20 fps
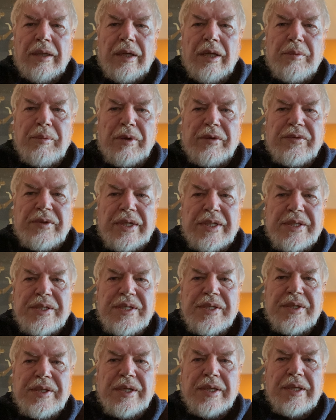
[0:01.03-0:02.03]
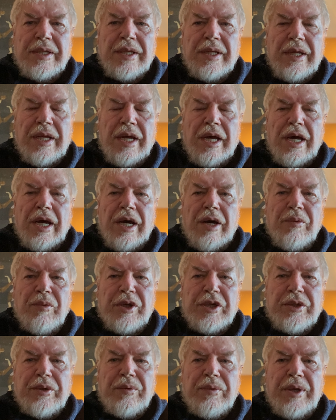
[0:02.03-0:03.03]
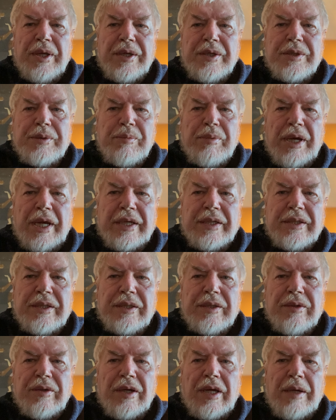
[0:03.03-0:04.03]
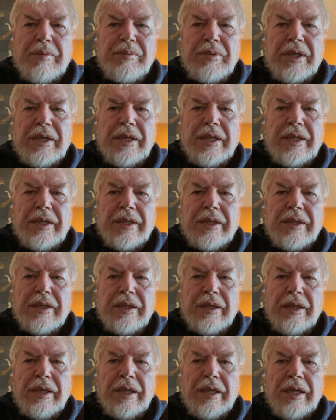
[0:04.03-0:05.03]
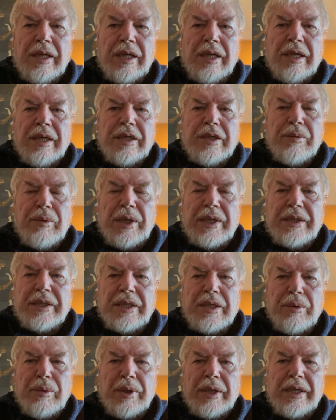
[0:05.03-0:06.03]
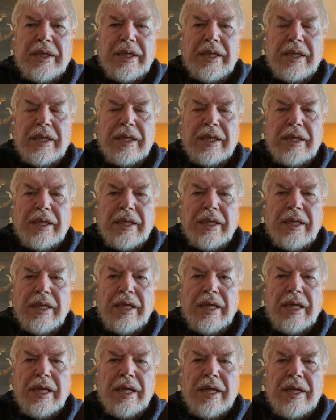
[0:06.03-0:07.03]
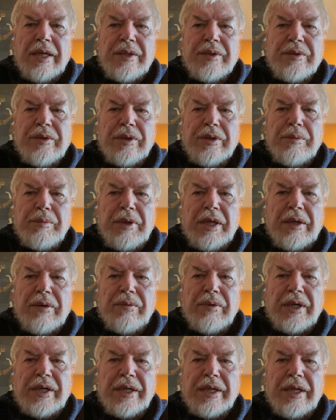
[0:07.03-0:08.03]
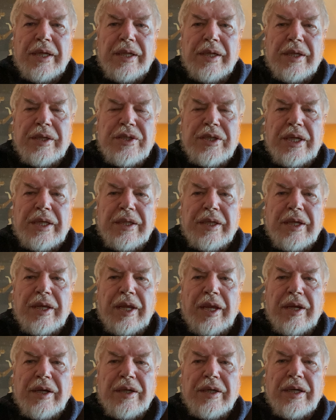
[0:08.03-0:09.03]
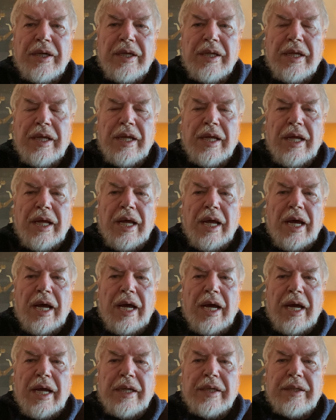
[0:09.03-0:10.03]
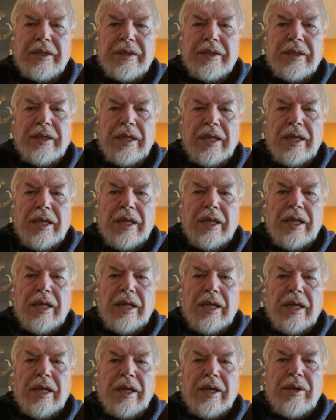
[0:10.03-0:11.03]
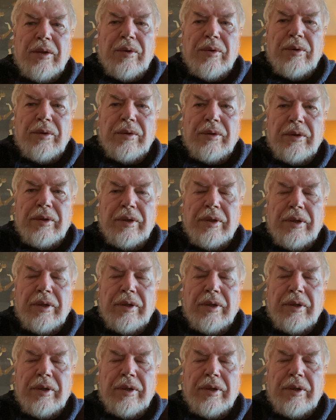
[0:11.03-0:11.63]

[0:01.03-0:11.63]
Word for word: Hello, my friends. What do we expect to happen in 2020? It's going to be a very energetic year and new